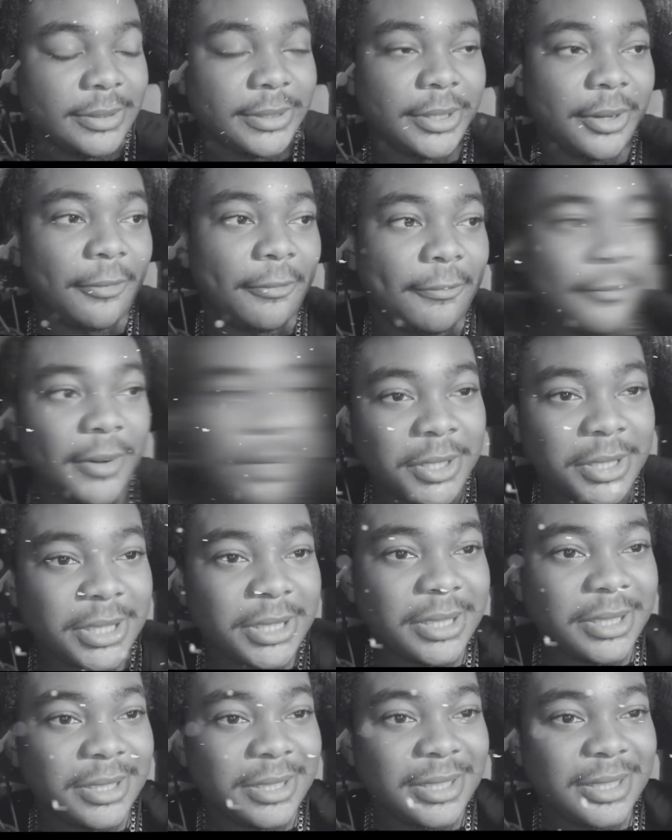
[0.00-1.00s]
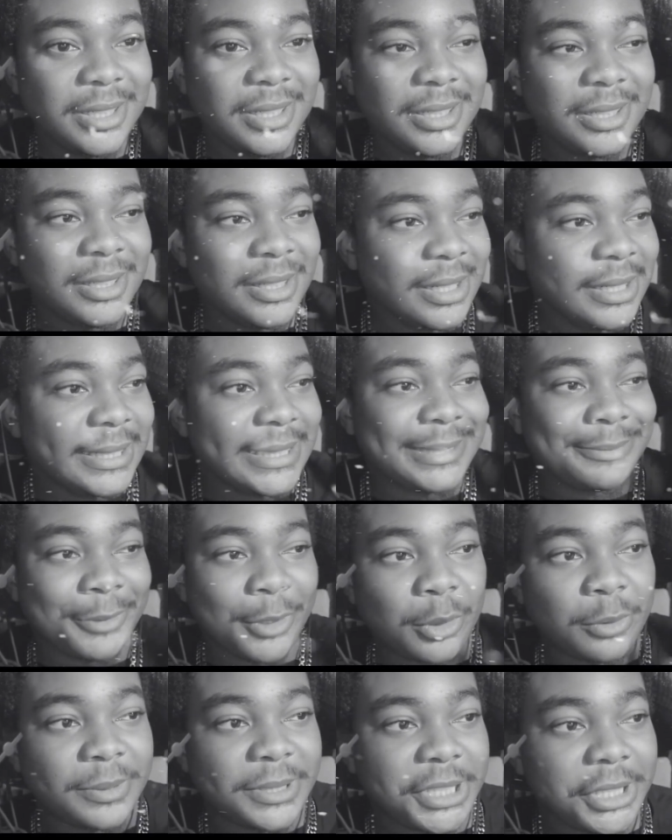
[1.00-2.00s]
What the fuck is
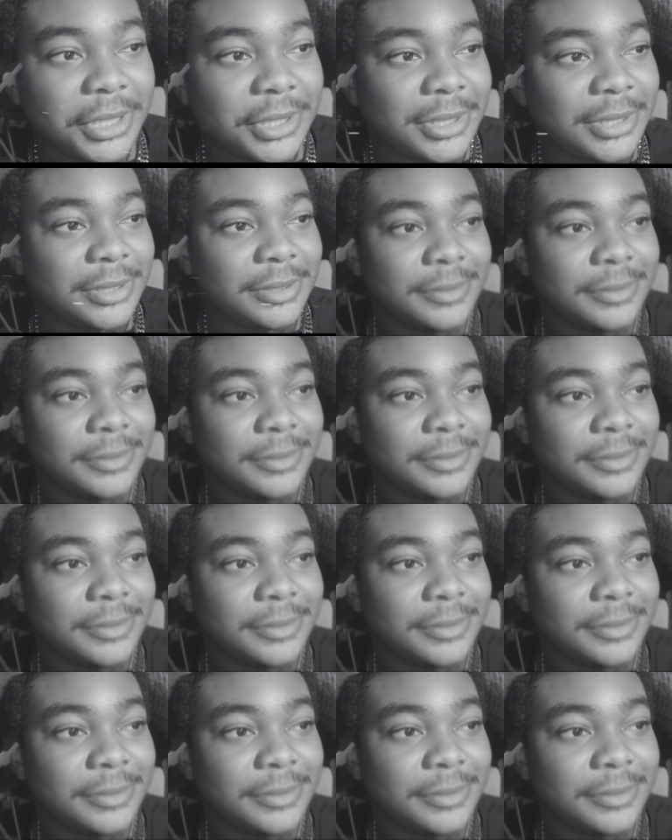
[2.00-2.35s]
wrong with y'all?